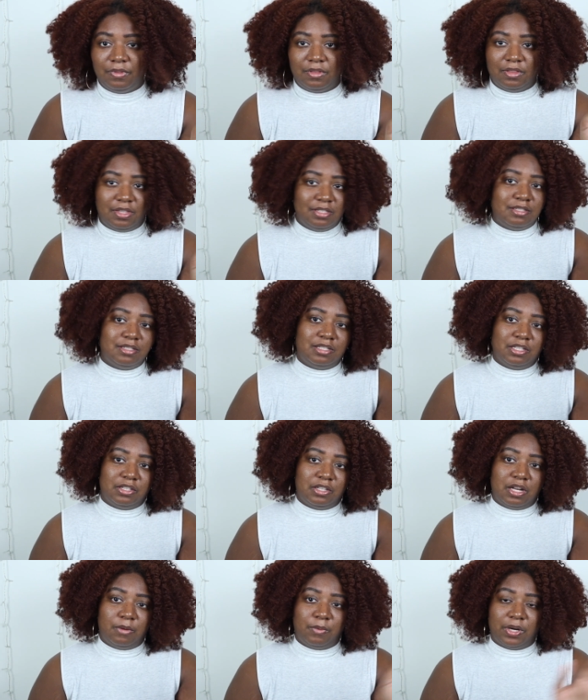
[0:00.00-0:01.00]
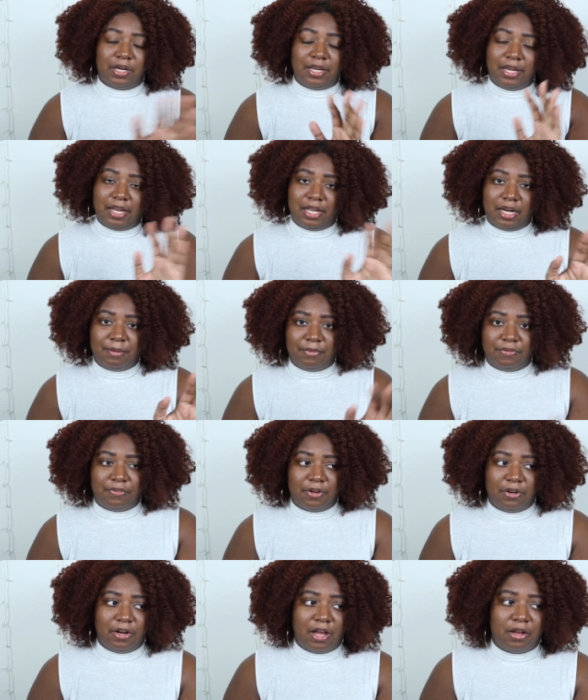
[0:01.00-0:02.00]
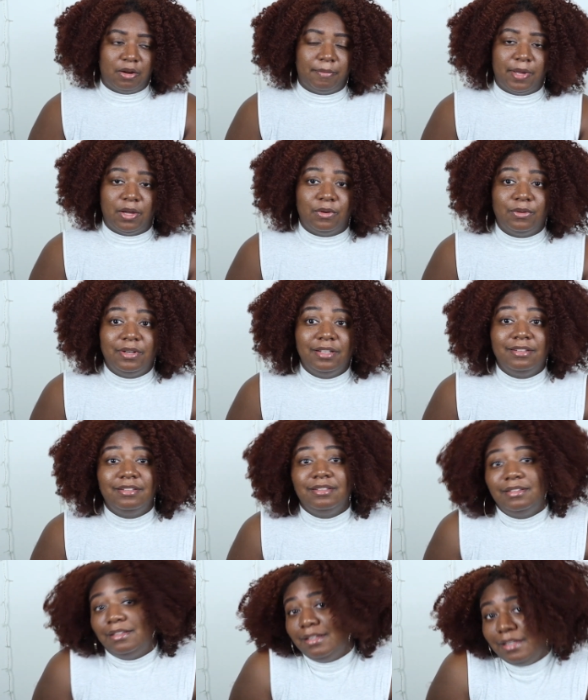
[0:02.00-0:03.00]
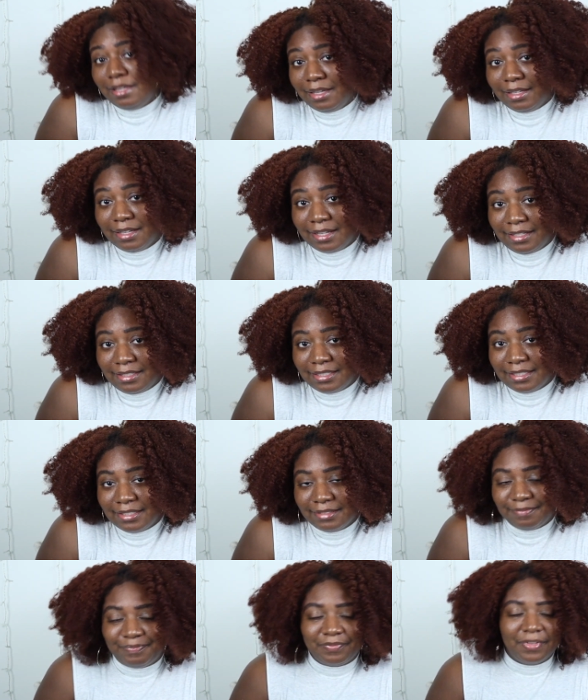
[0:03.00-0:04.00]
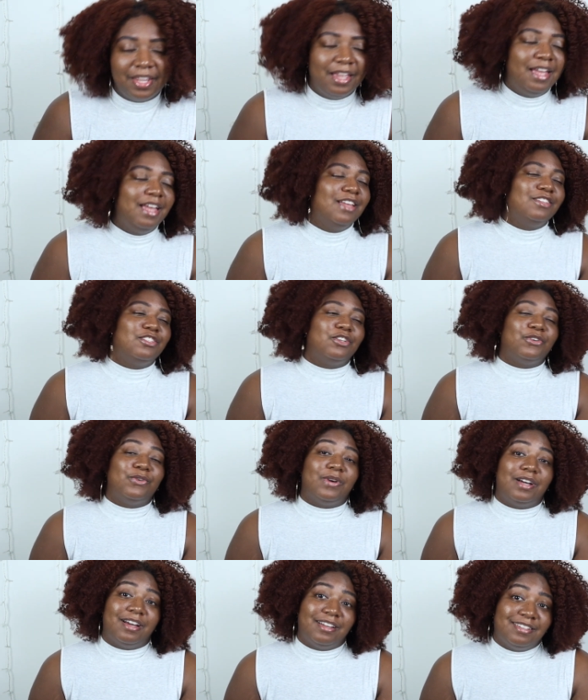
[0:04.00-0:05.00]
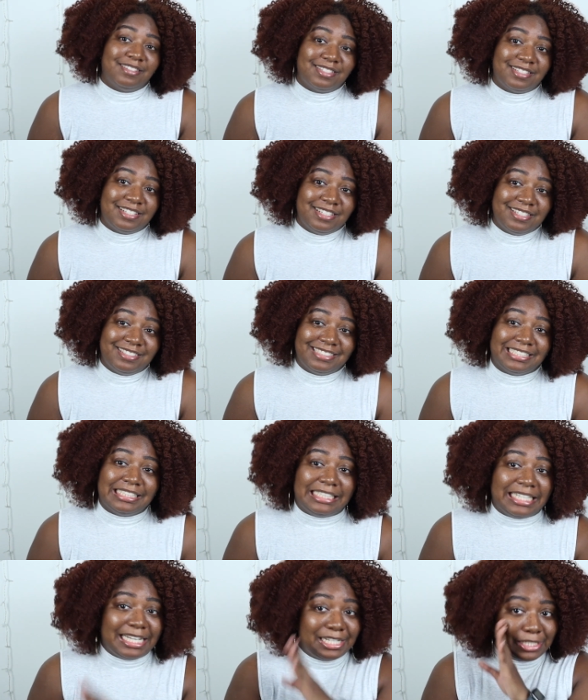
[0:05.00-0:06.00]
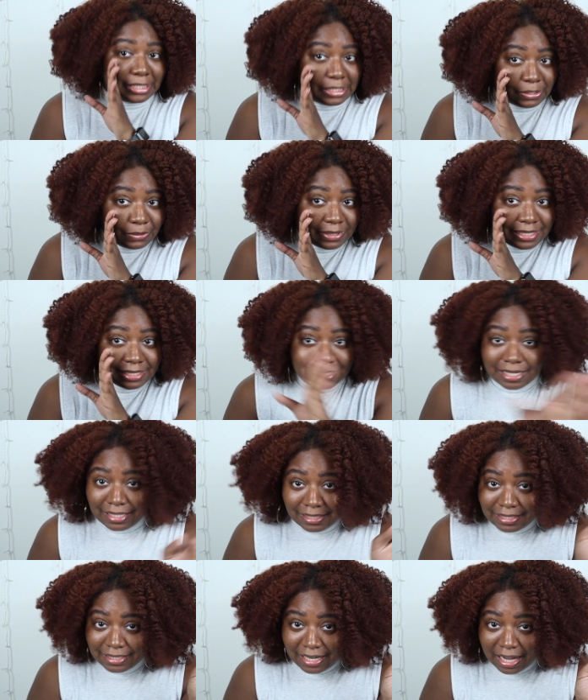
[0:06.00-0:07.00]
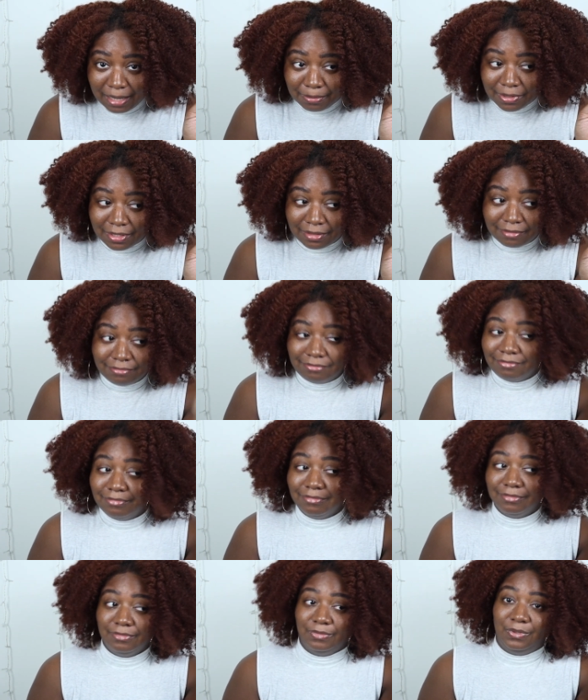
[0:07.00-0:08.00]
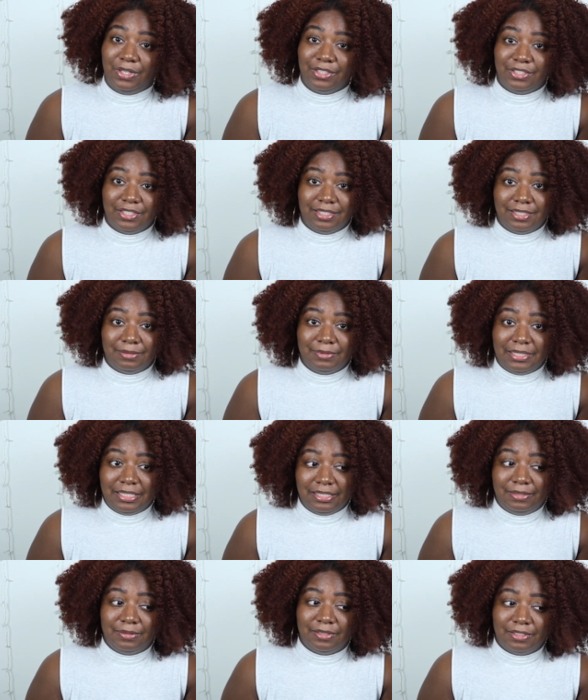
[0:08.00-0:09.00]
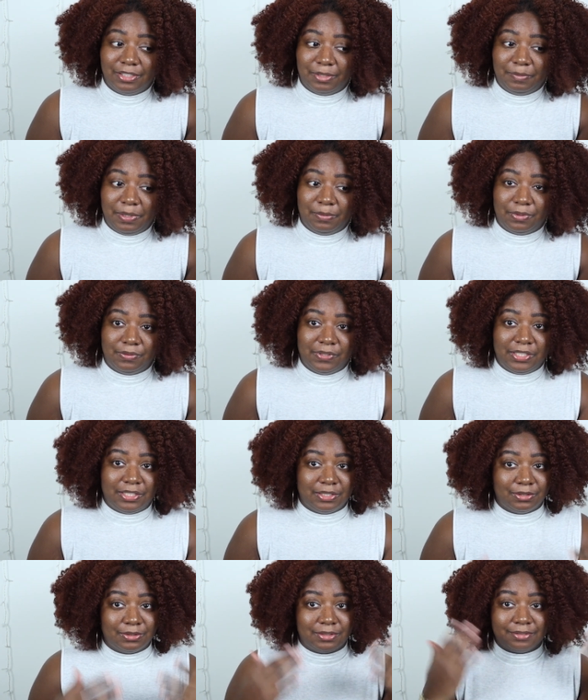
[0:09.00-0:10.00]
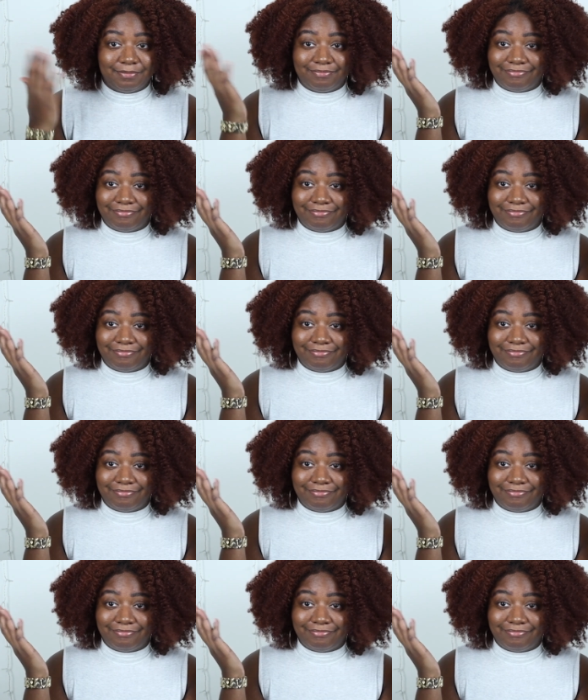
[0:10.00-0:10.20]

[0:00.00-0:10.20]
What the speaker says: this is clearly not working, and I'm gonna figure it out on my own. And I did. So honestly, as soon as I stopped watching some of these certain people's videos,